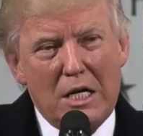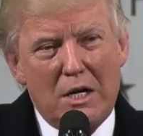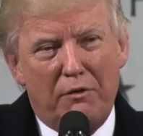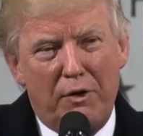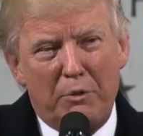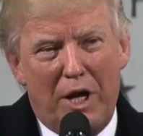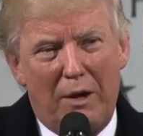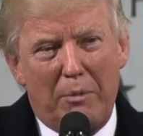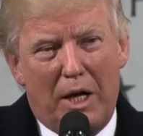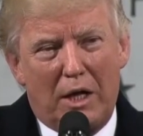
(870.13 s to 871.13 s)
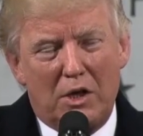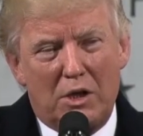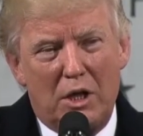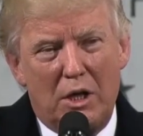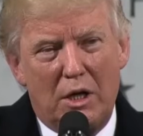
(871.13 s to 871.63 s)
from Time
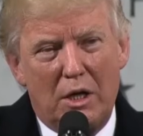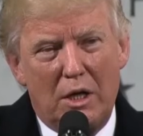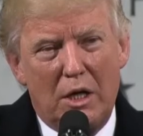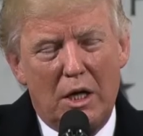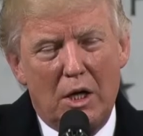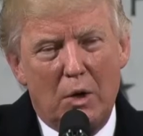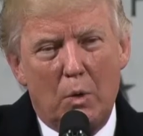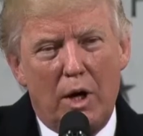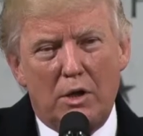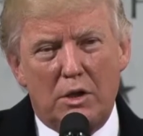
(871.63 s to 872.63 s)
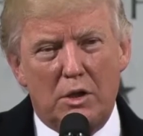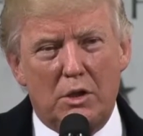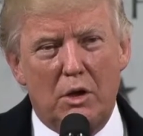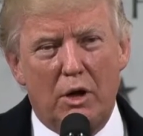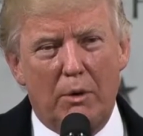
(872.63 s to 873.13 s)
magazine writes a
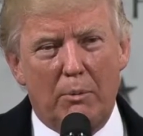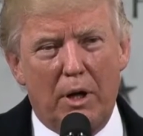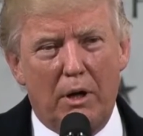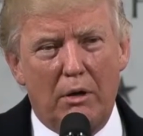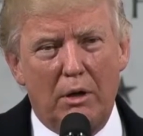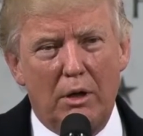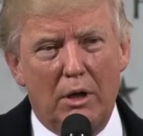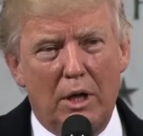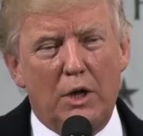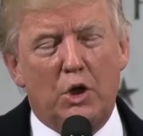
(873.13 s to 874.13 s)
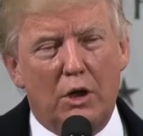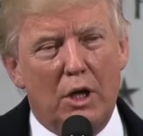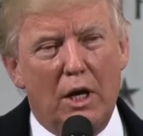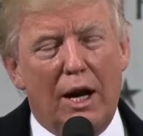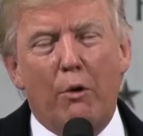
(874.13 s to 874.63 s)
story about, I took
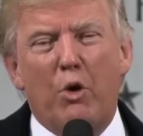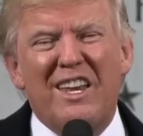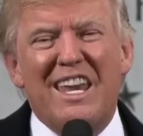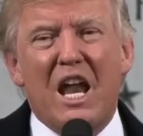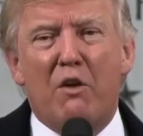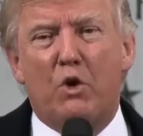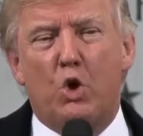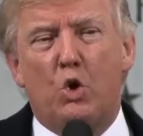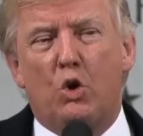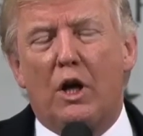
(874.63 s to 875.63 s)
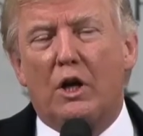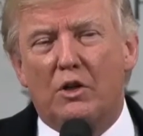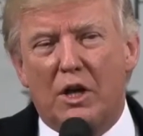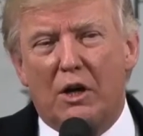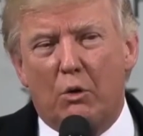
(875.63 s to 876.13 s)
down. I would never do that
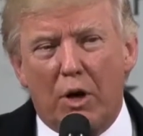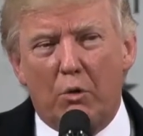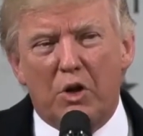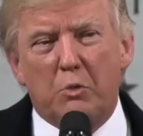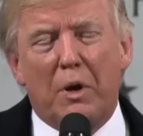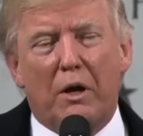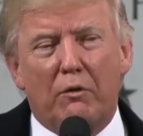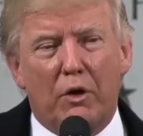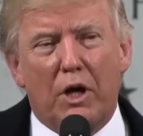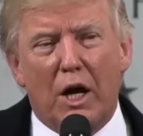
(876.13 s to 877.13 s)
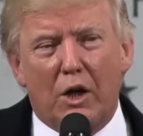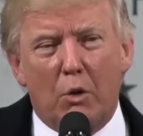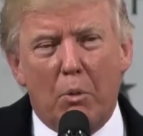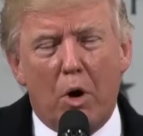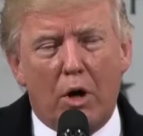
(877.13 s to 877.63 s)
because I had great respect for
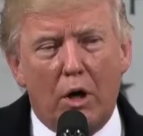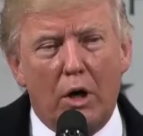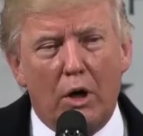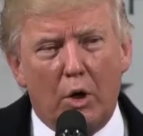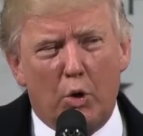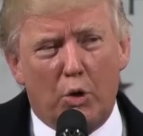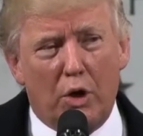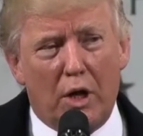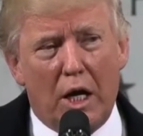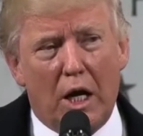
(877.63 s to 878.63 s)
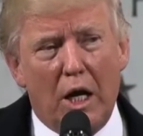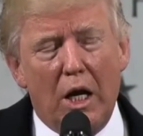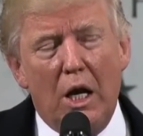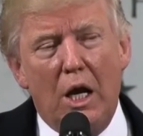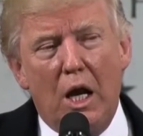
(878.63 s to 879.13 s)
Dr. Martin Luther King.
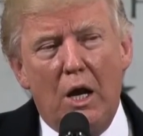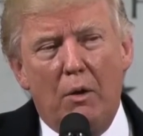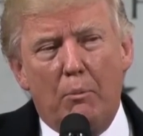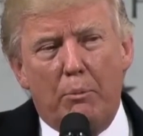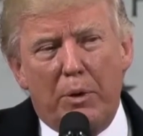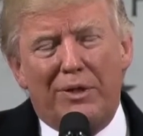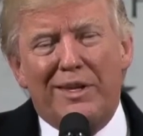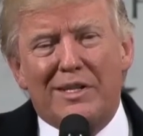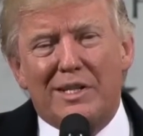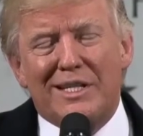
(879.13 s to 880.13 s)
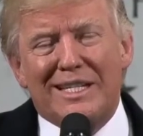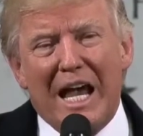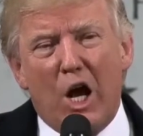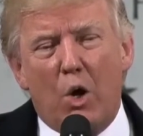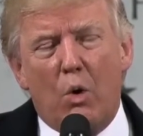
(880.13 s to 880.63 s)
But this is
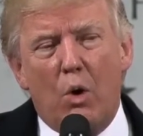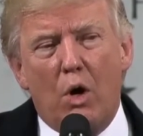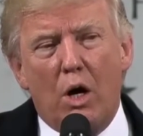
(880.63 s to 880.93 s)
how